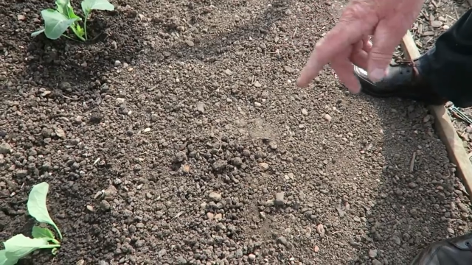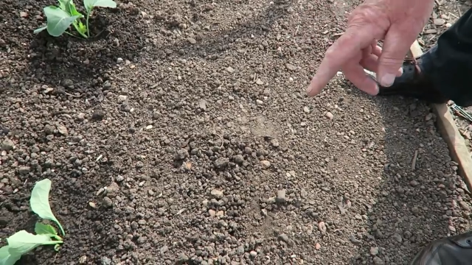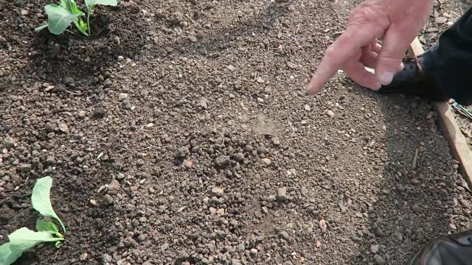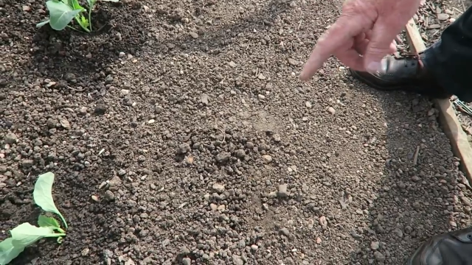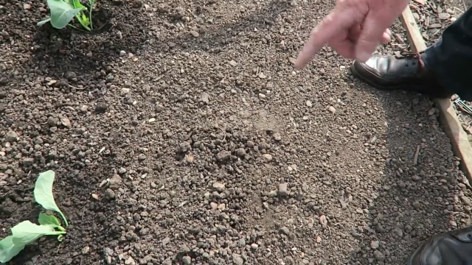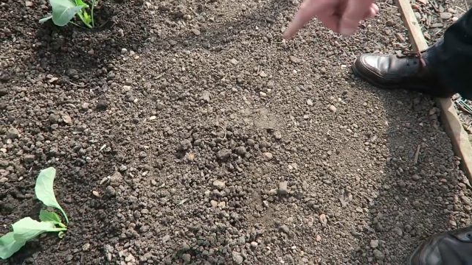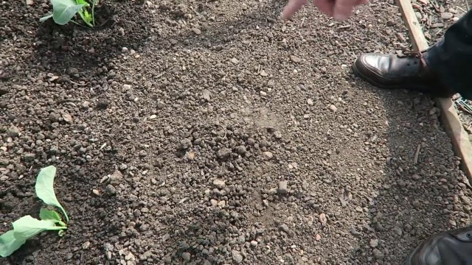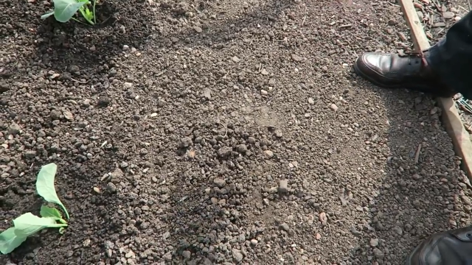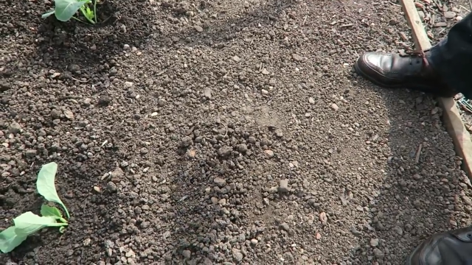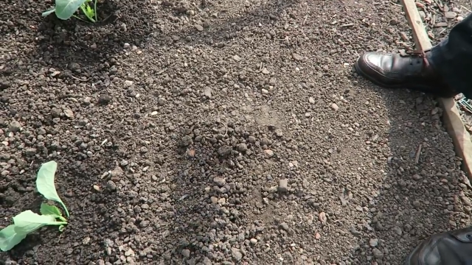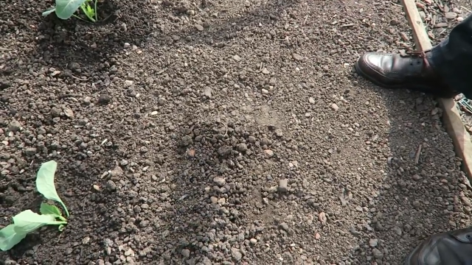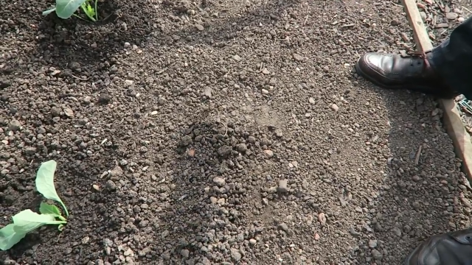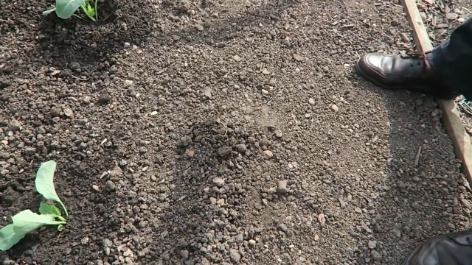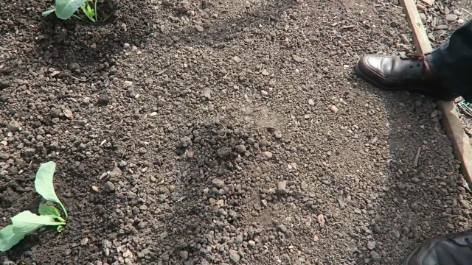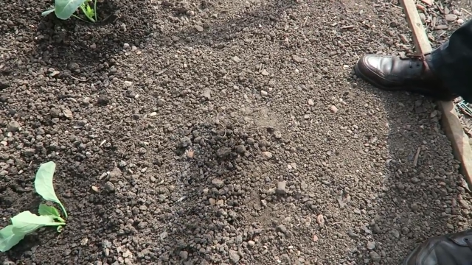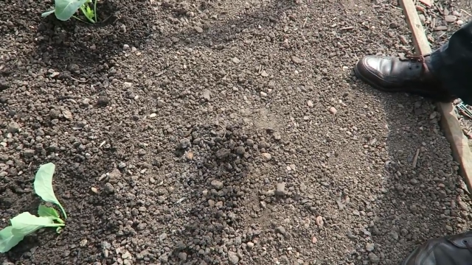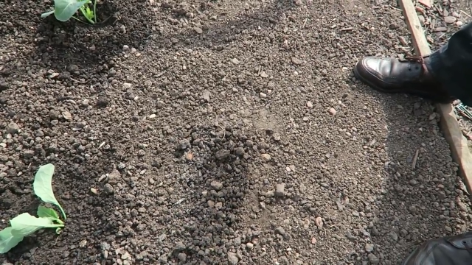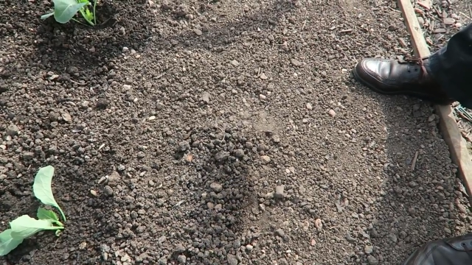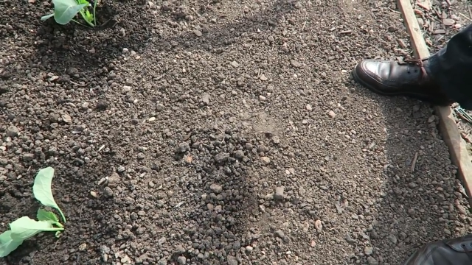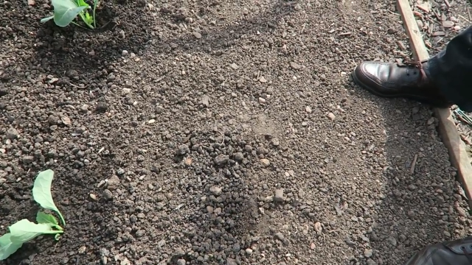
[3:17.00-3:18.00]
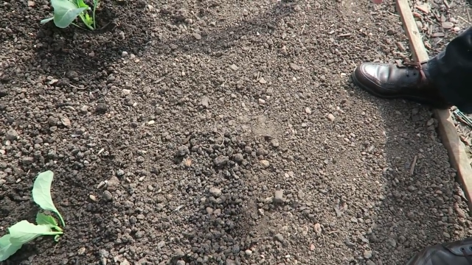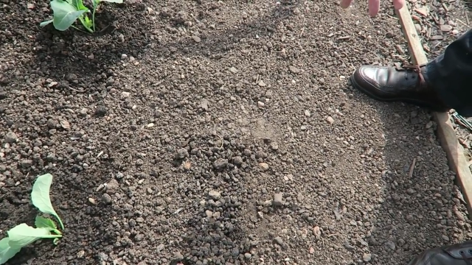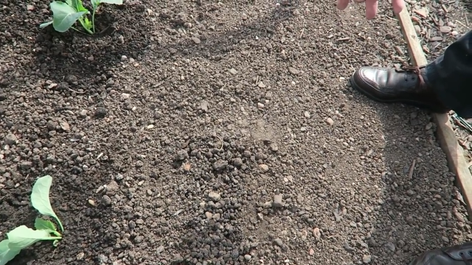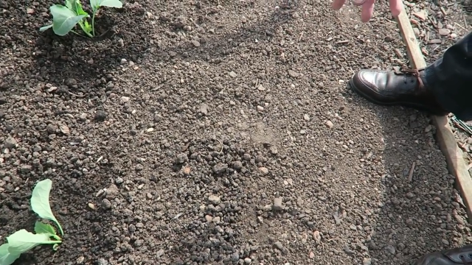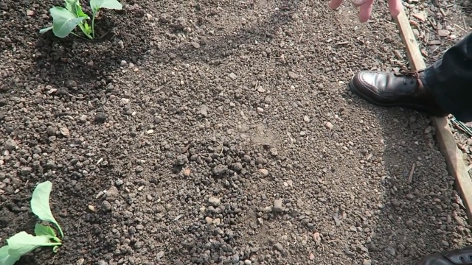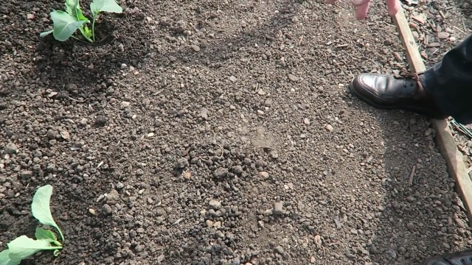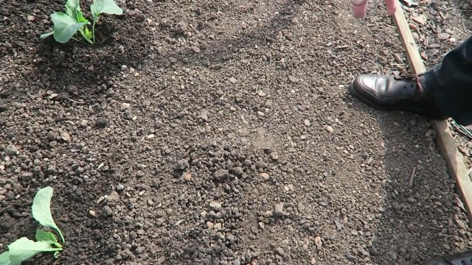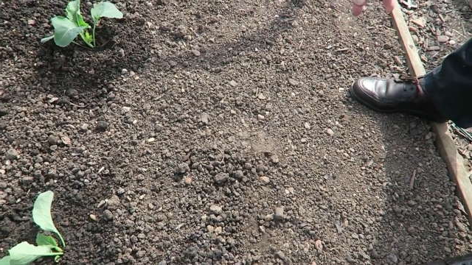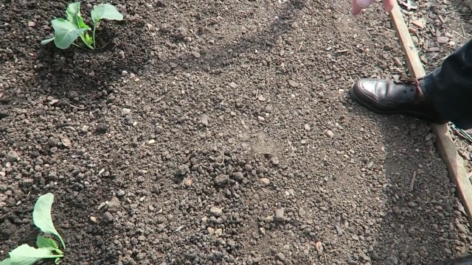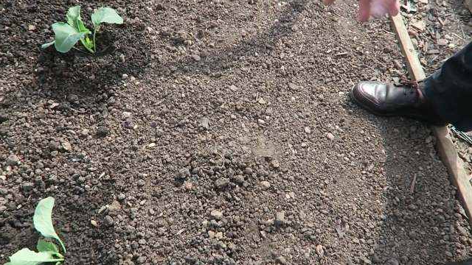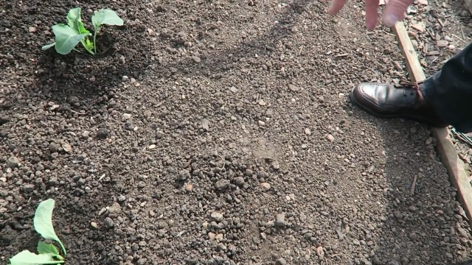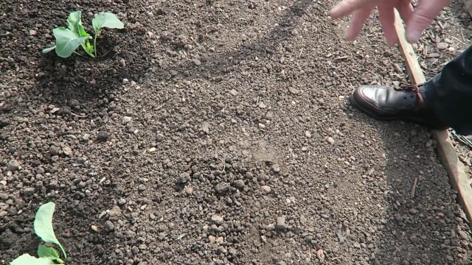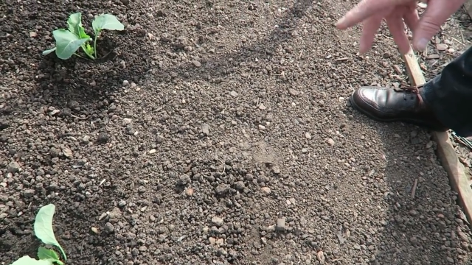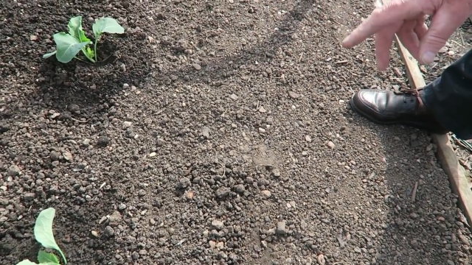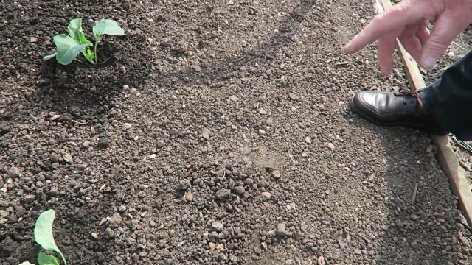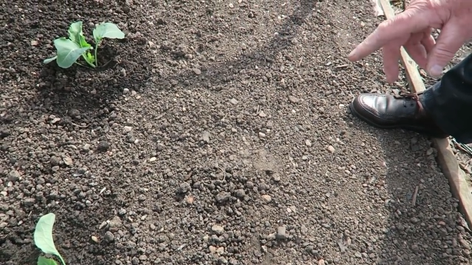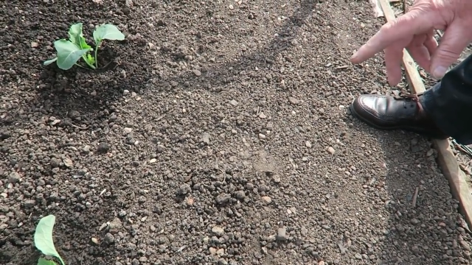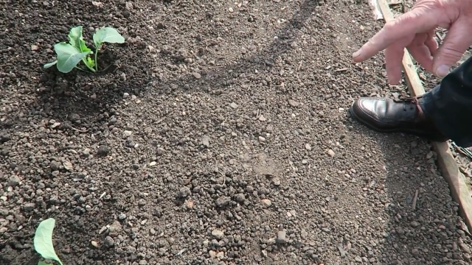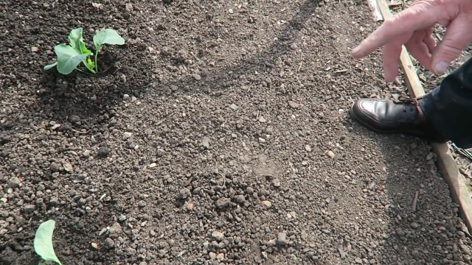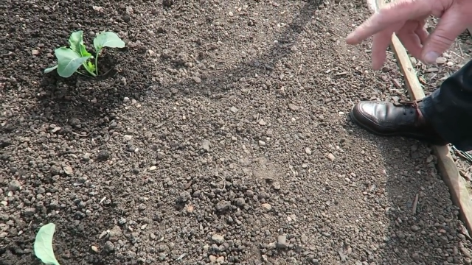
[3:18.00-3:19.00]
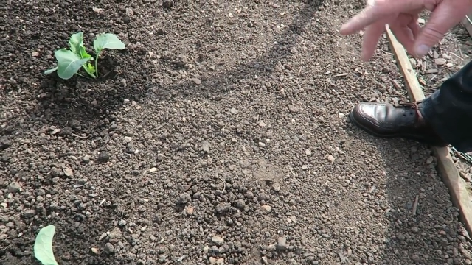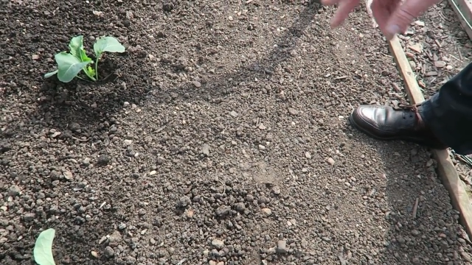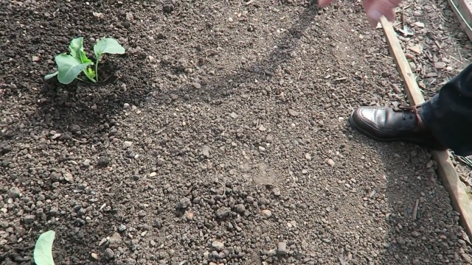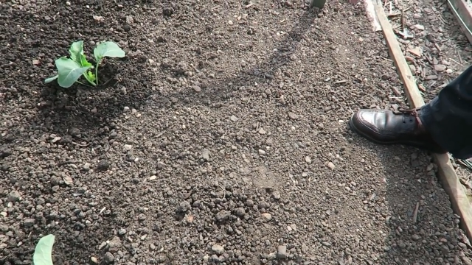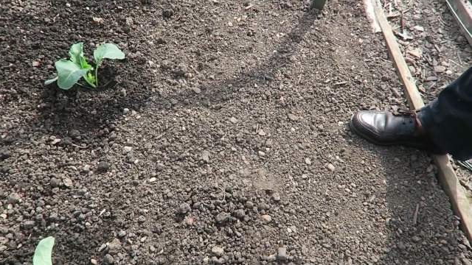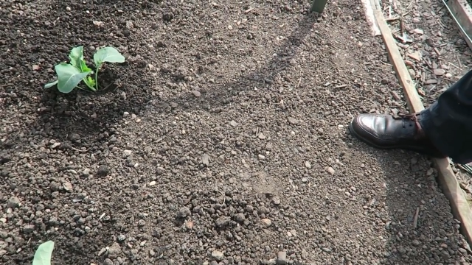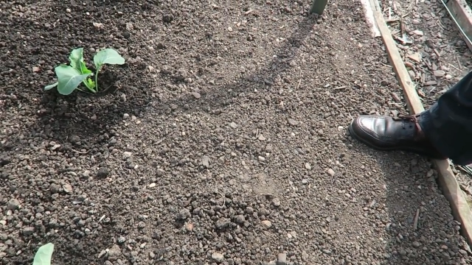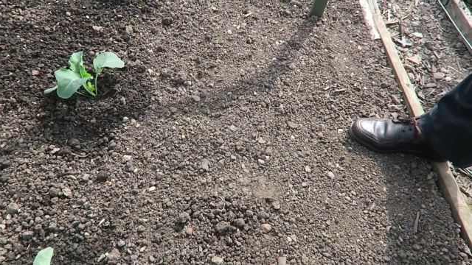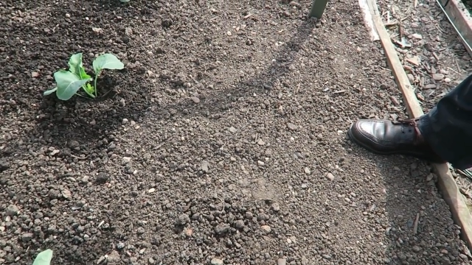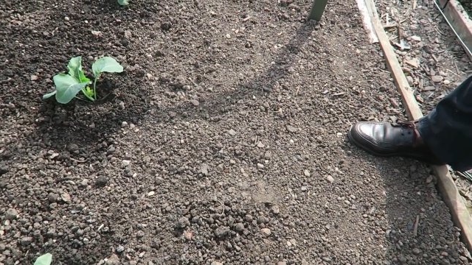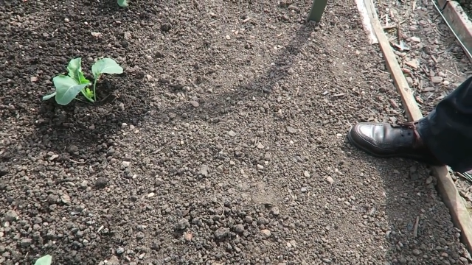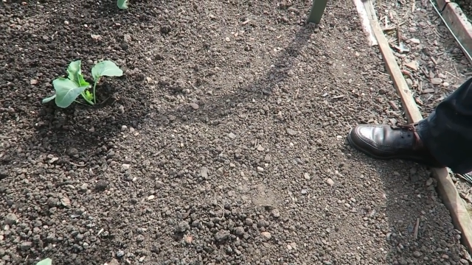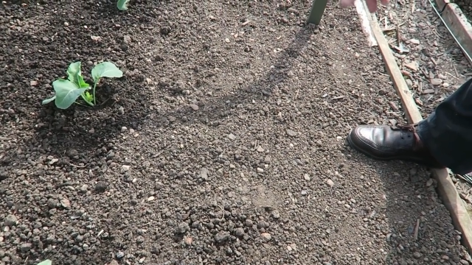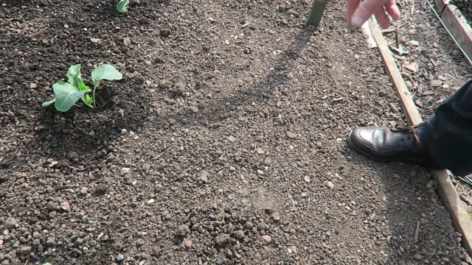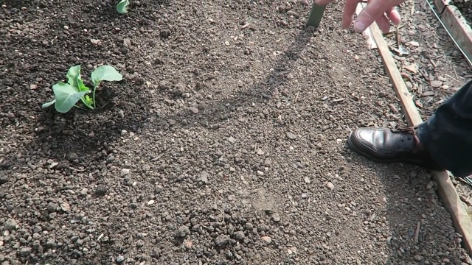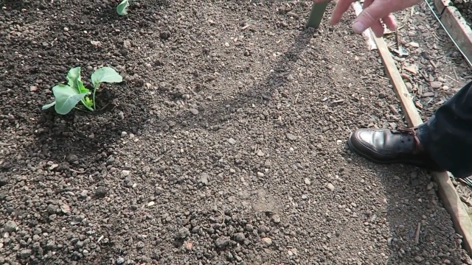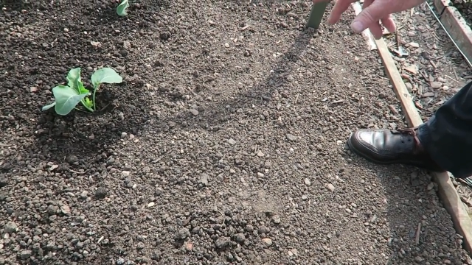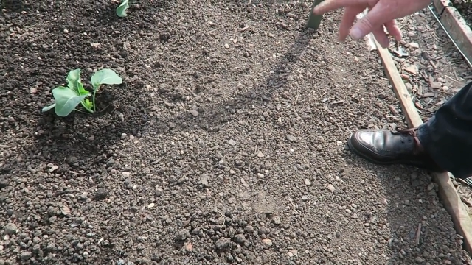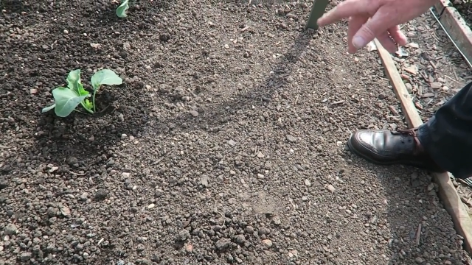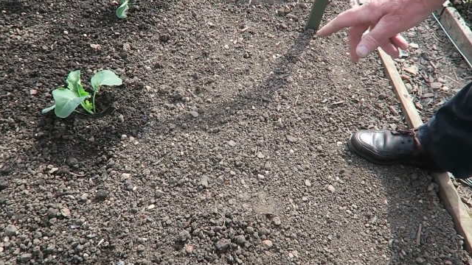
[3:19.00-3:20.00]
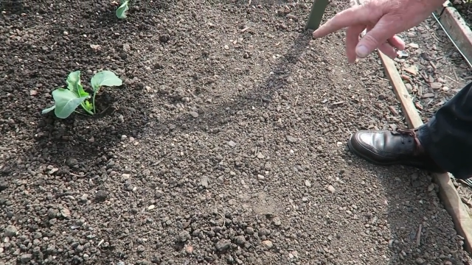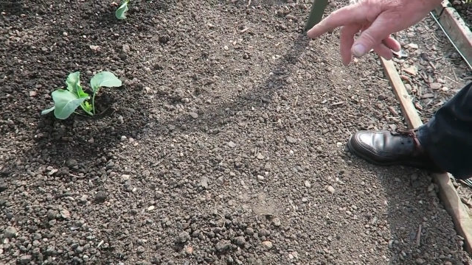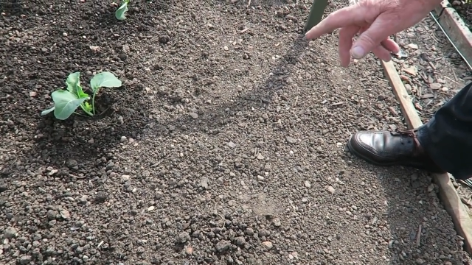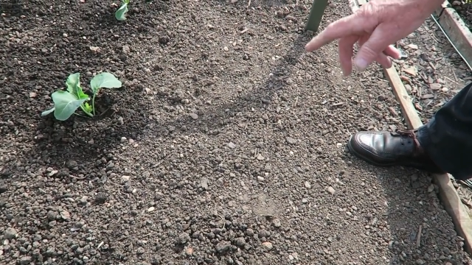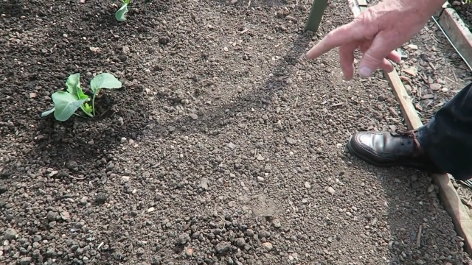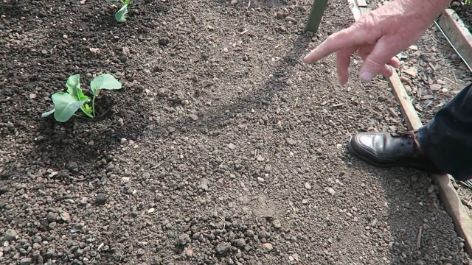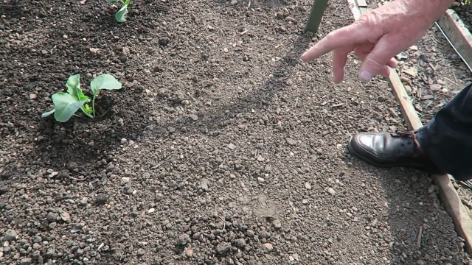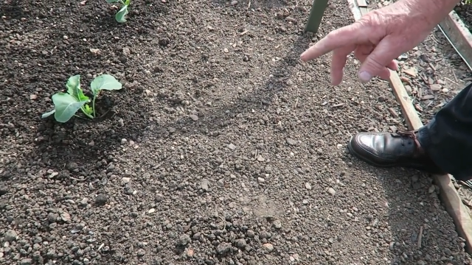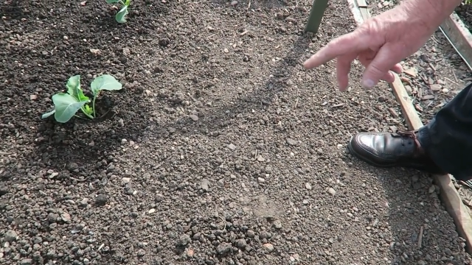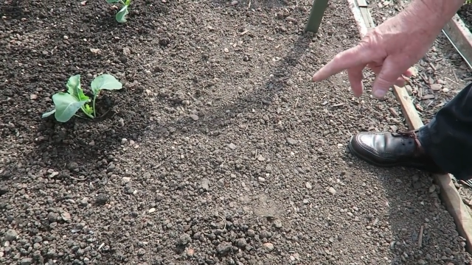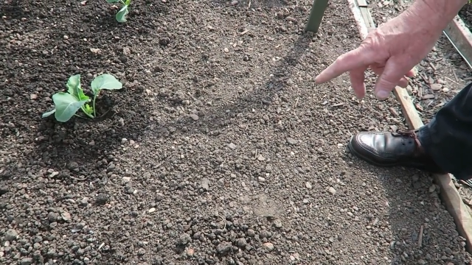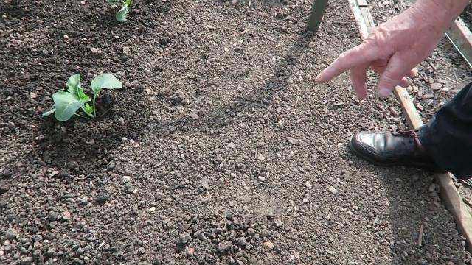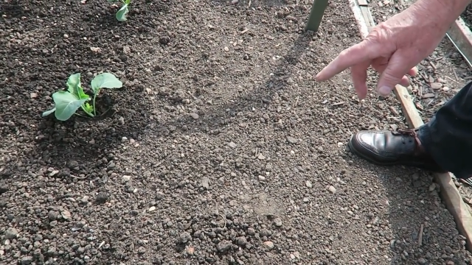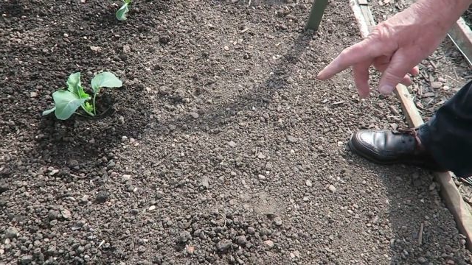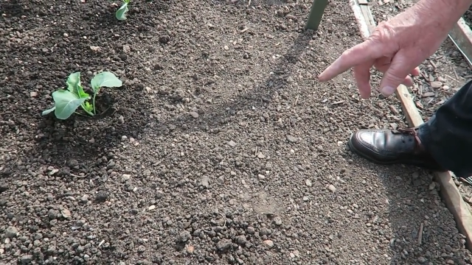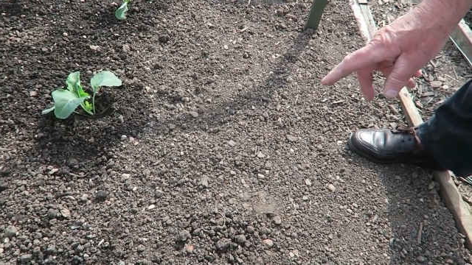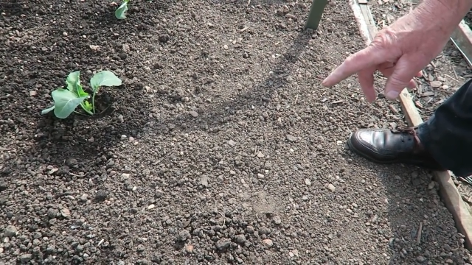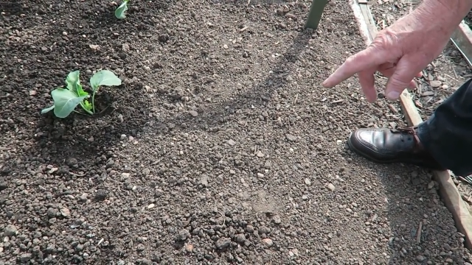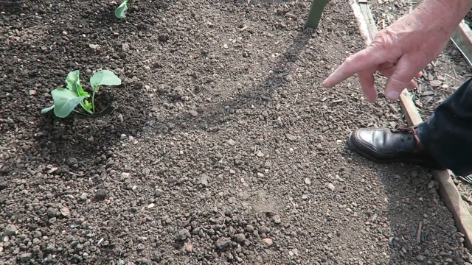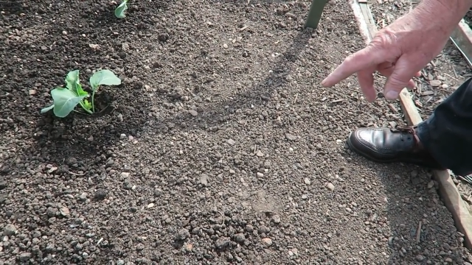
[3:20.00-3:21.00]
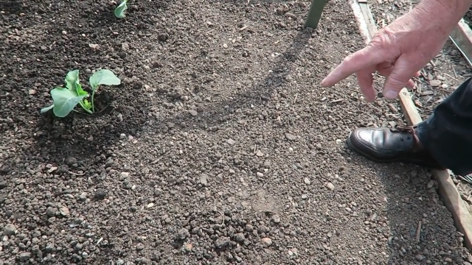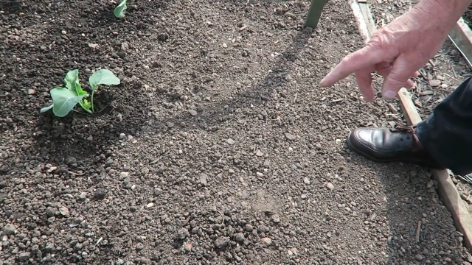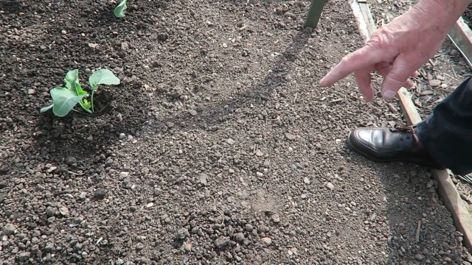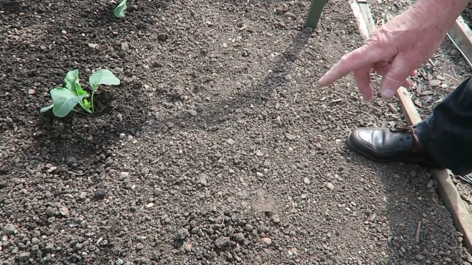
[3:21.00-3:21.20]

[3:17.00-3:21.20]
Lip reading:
(no speaker visible)